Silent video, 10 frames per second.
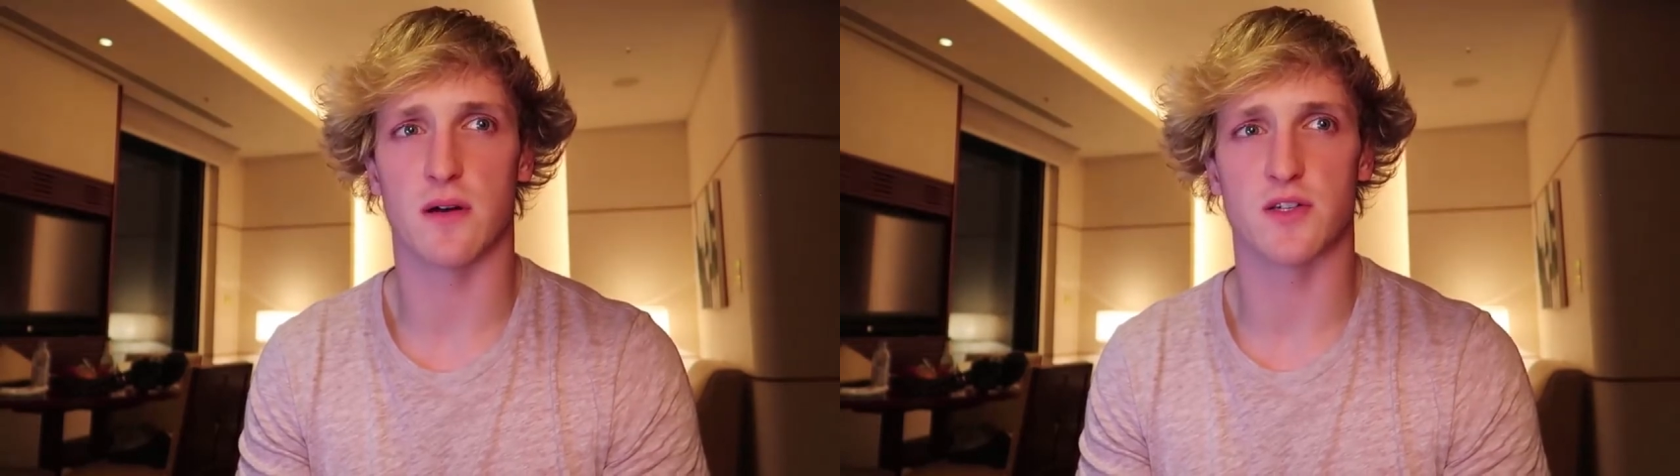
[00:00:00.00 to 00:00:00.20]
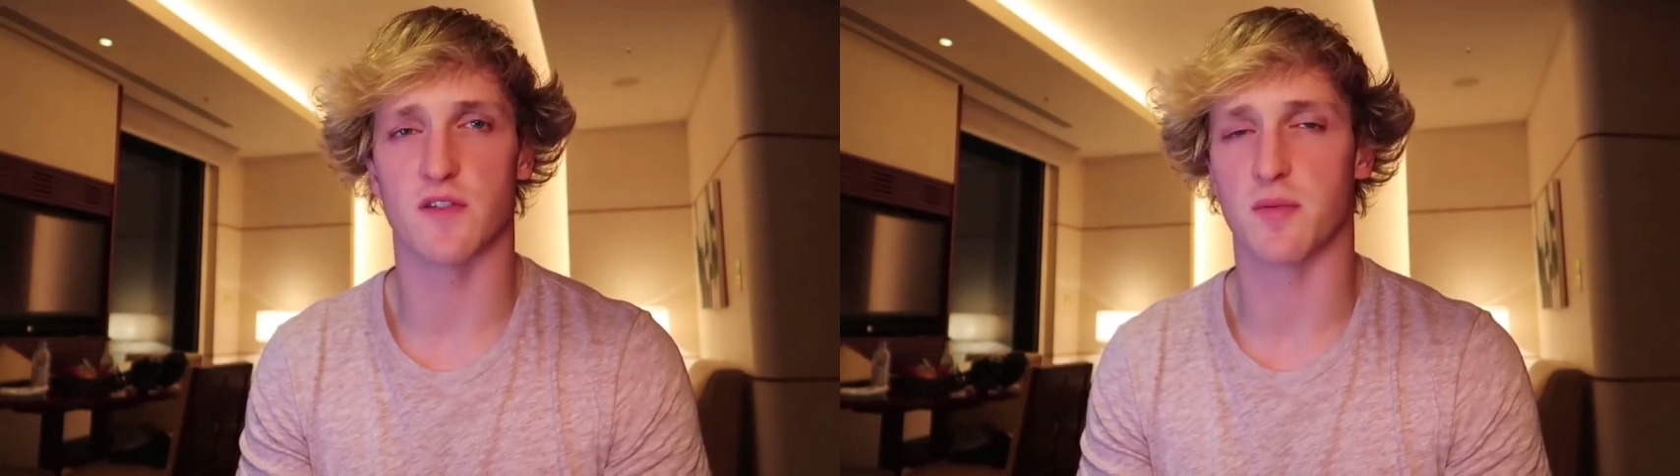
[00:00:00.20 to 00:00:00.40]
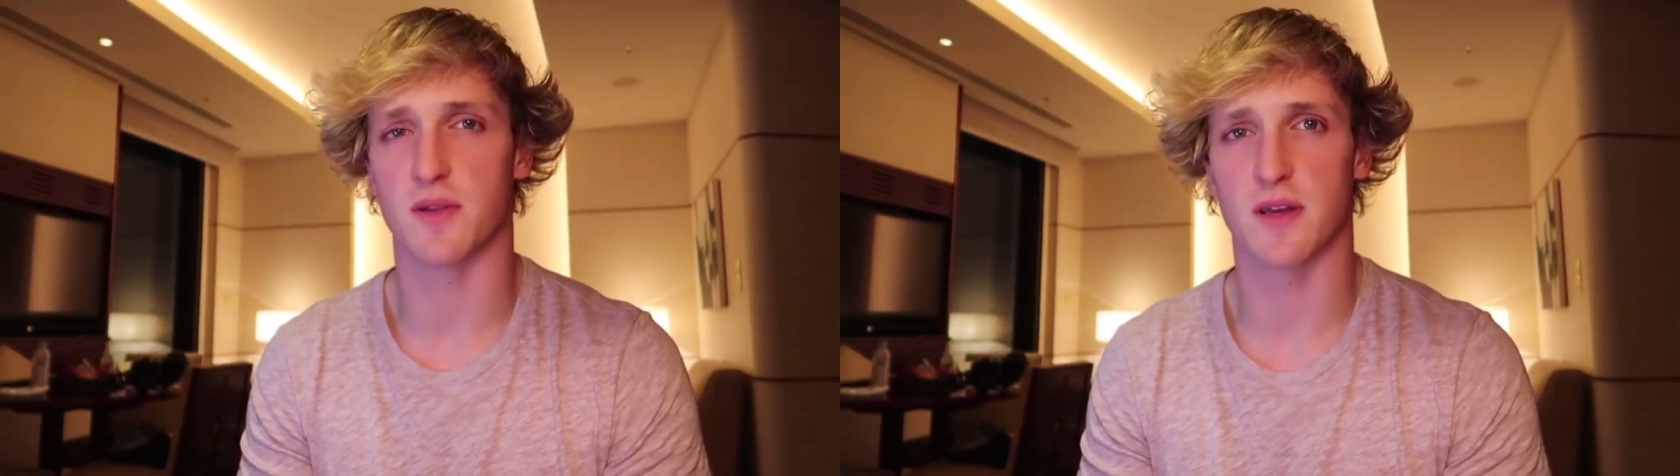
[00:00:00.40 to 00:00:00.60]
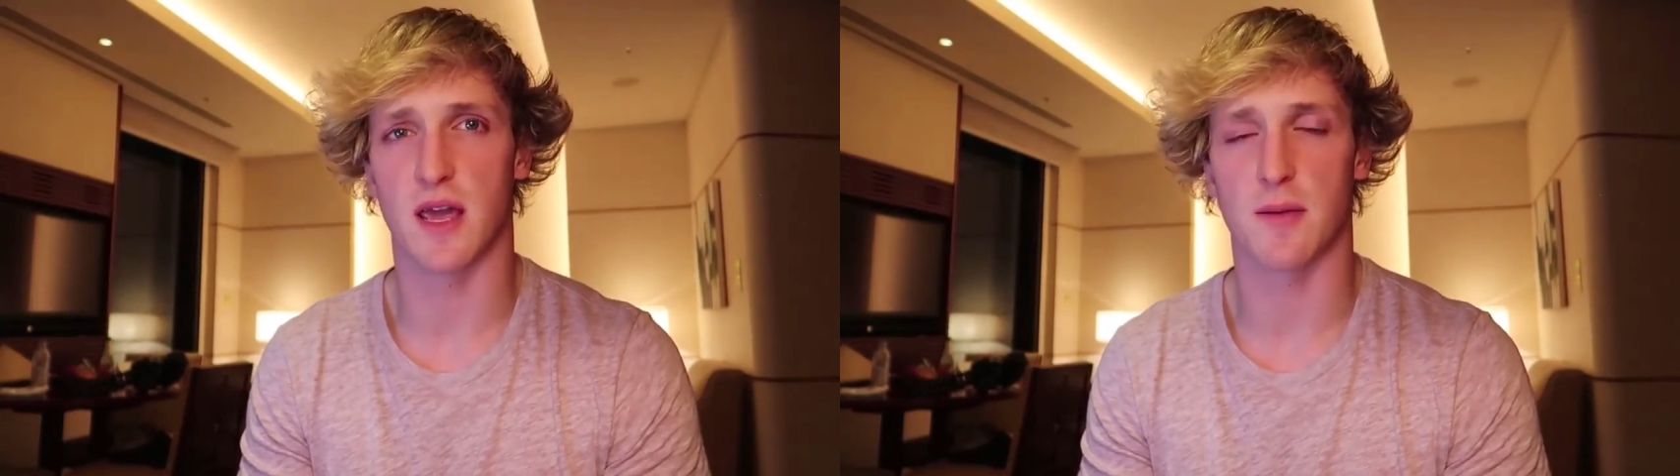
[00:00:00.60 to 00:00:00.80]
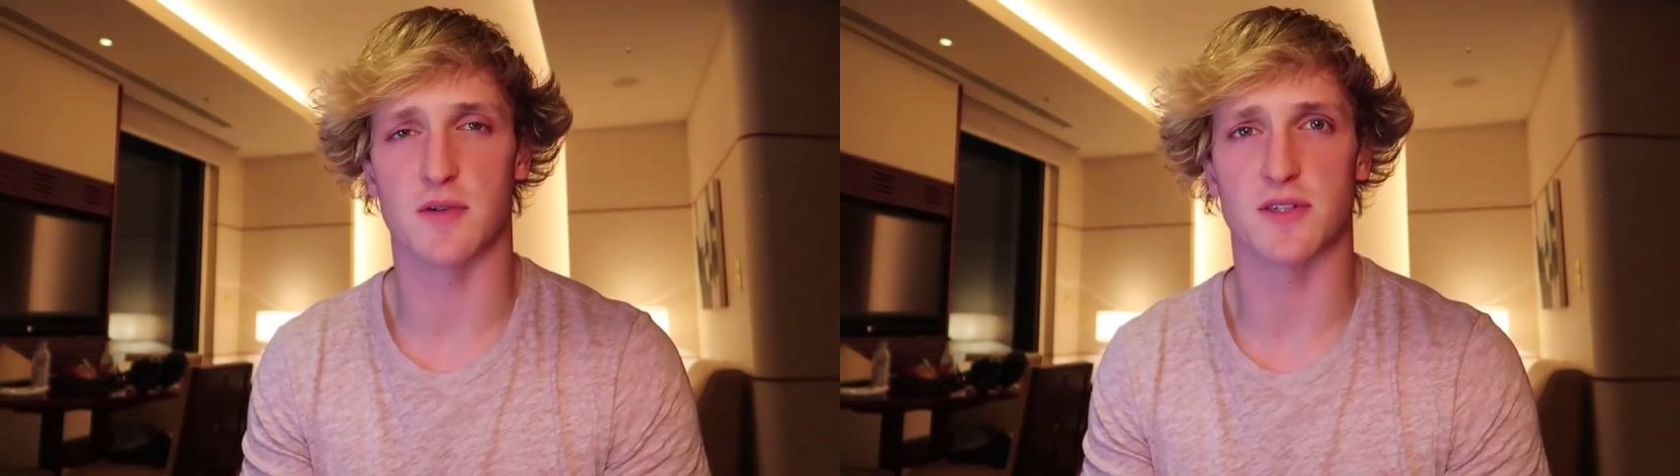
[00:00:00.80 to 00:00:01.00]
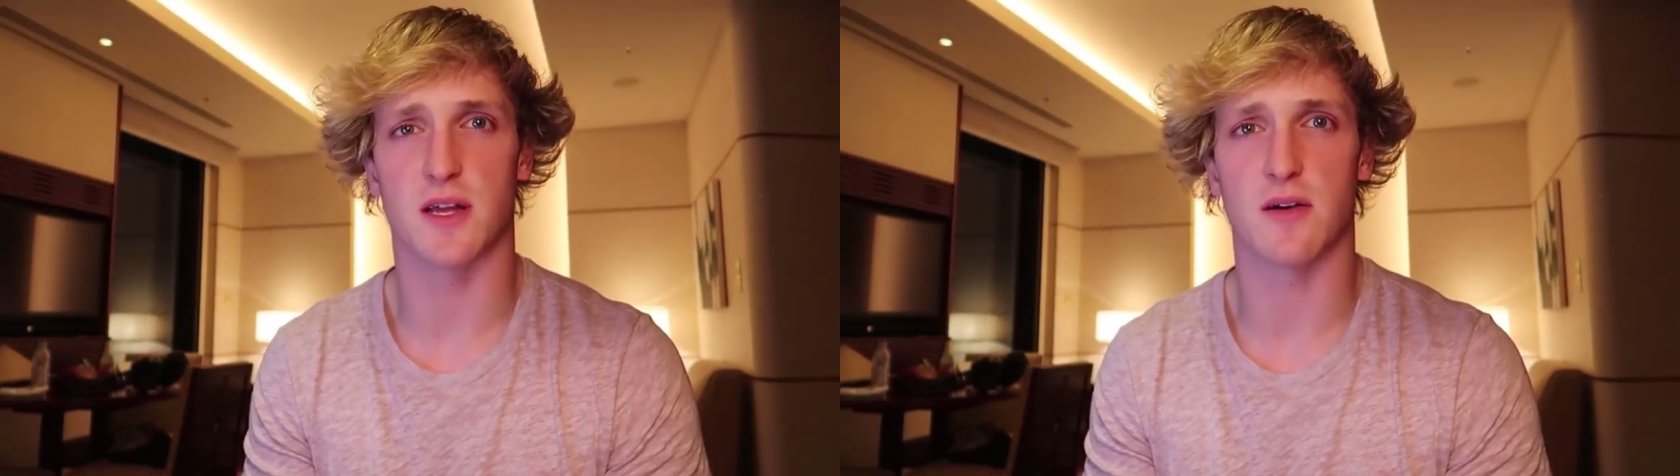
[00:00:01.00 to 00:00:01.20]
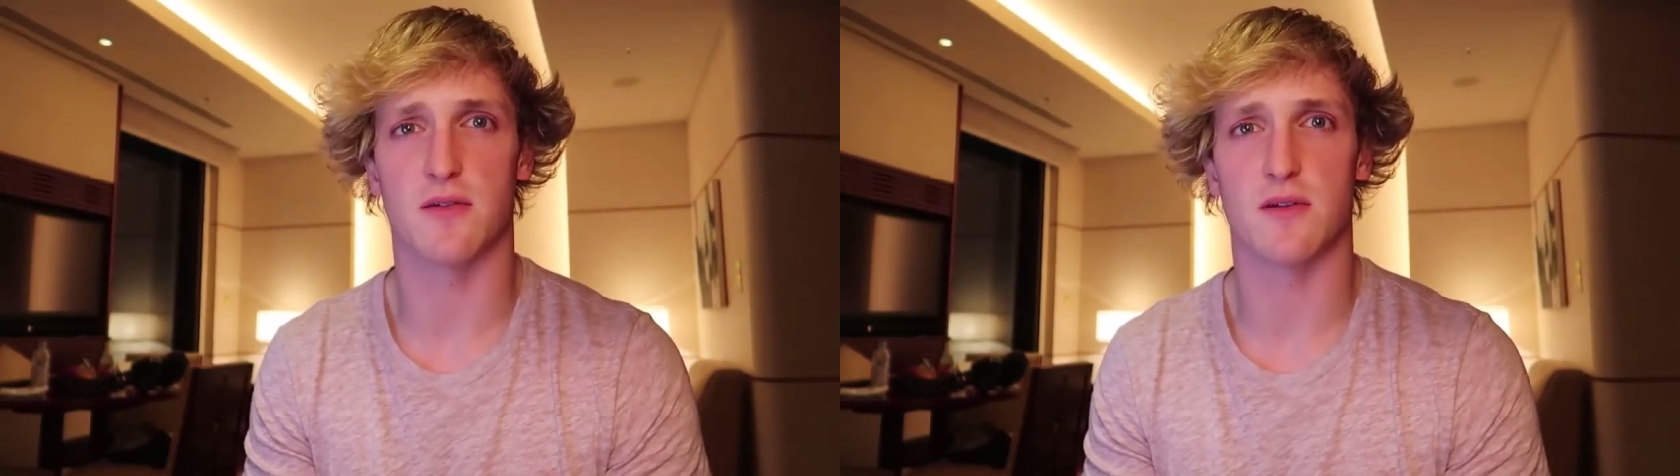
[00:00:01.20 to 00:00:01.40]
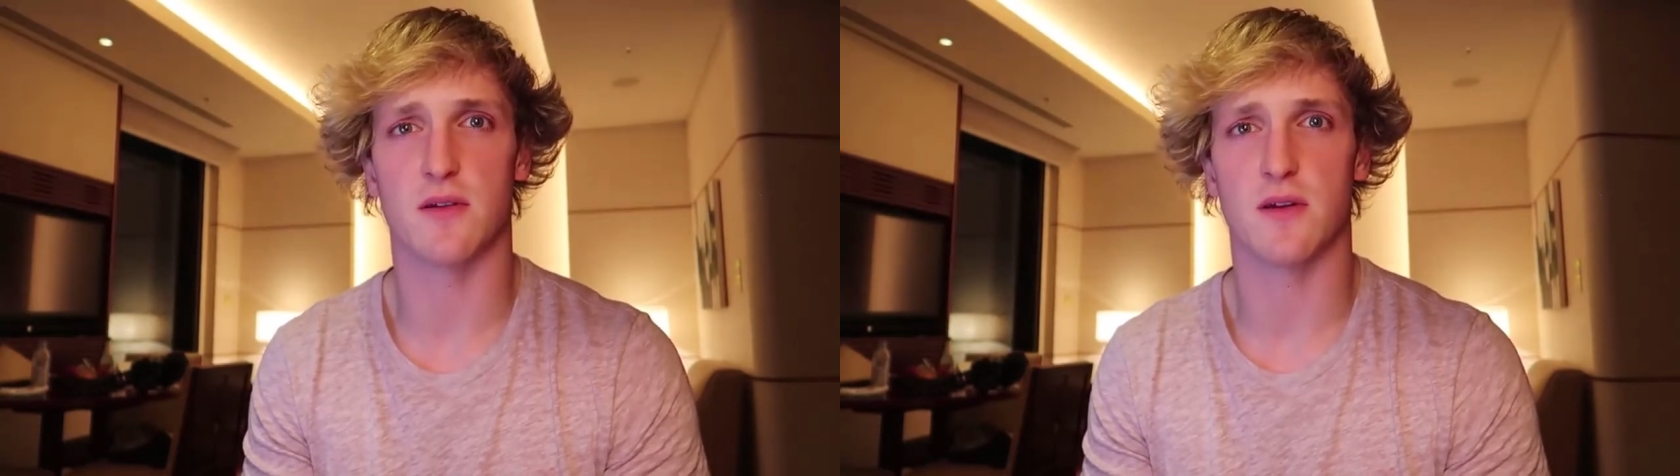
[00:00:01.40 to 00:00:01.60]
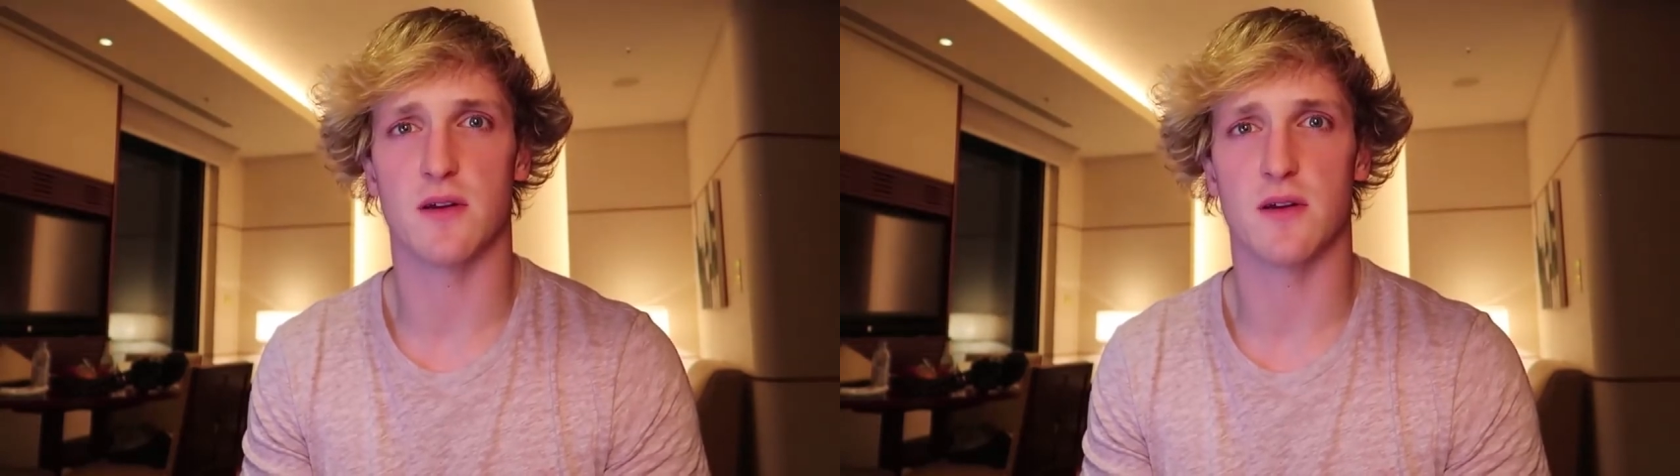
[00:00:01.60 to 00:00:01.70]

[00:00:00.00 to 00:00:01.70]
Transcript: I should have put the cameras down